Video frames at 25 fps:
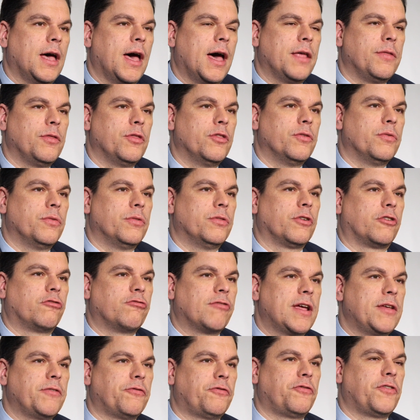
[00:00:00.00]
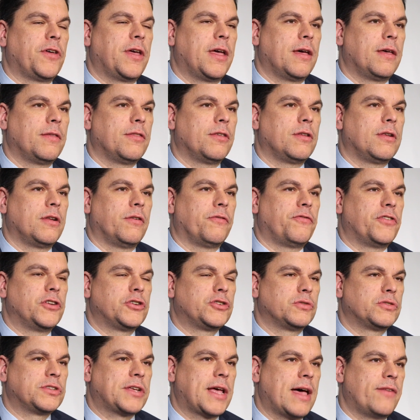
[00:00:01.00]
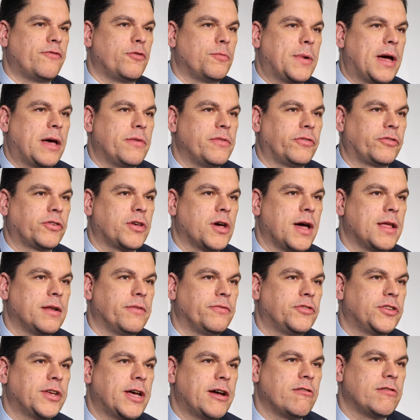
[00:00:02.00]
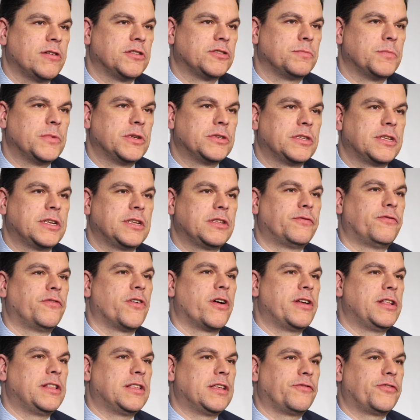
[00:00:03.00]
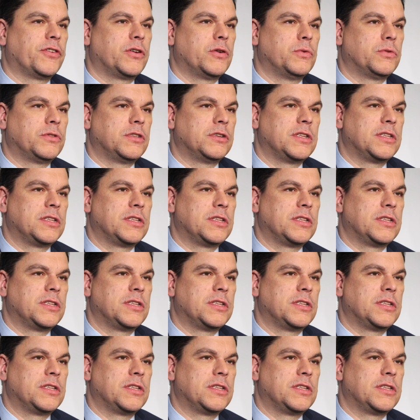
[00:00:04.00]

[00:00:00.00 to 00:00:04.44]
And the great fear that officials have about this kind of terrorism is that it's very difficult to